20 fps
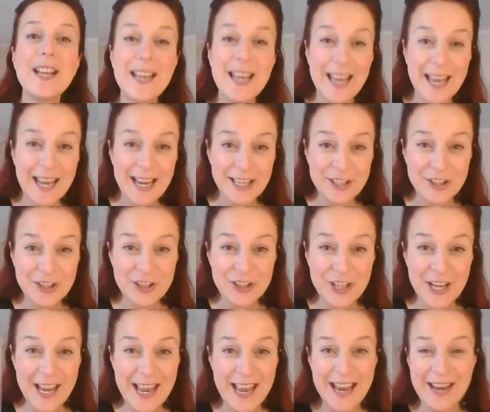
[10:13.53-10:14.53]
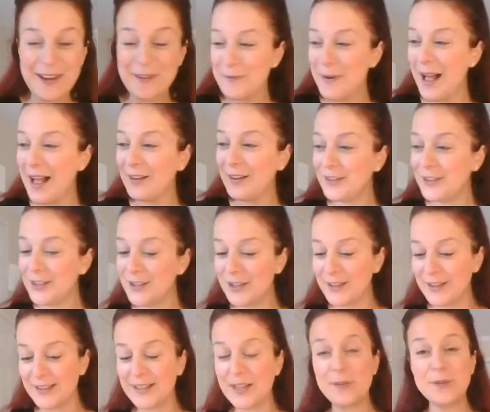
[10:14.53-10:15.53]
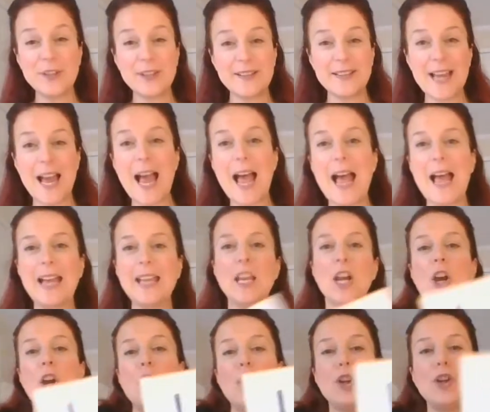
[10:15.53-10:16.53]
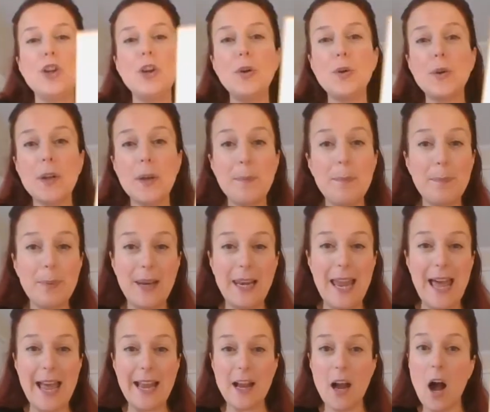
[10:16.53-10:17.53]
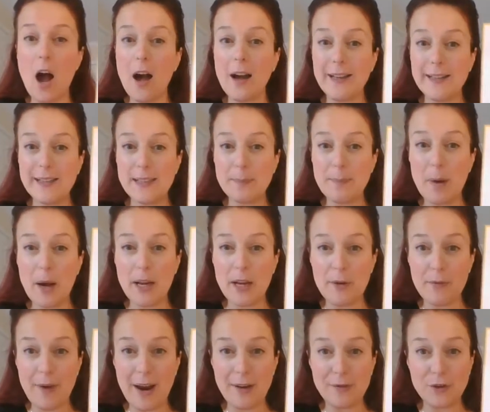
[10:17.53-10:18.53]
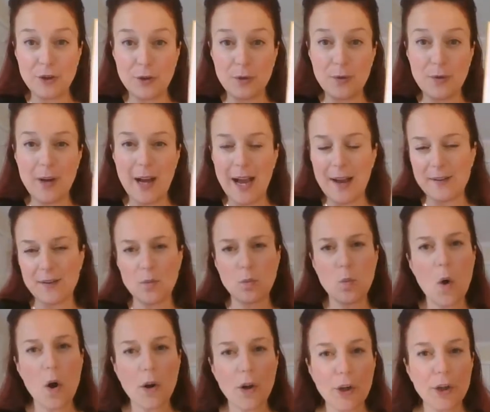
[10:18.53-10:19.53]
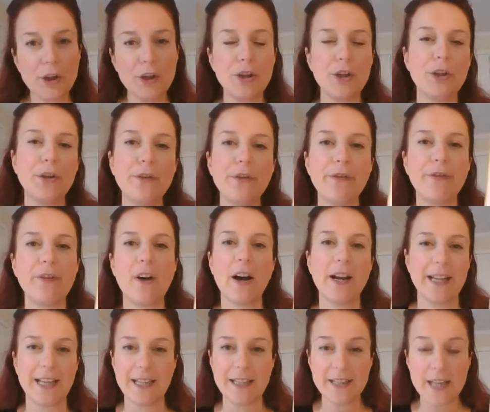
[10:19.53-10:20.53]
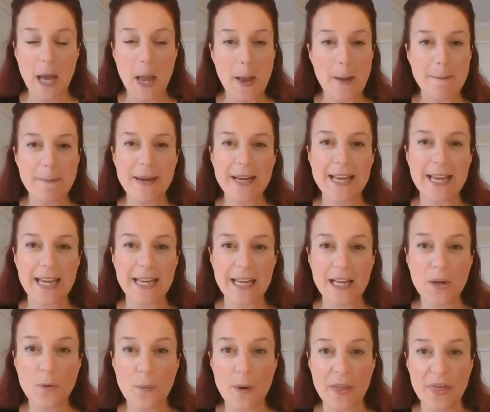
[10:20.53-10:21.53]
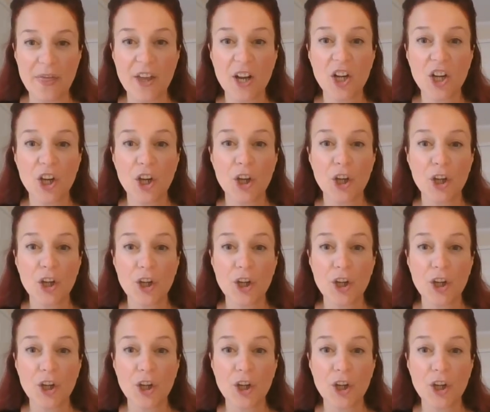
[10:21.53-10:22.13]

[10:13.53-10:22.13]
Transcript: Kitchen. Well done. So today you can play I Spy around your house. What can you find beginning with the k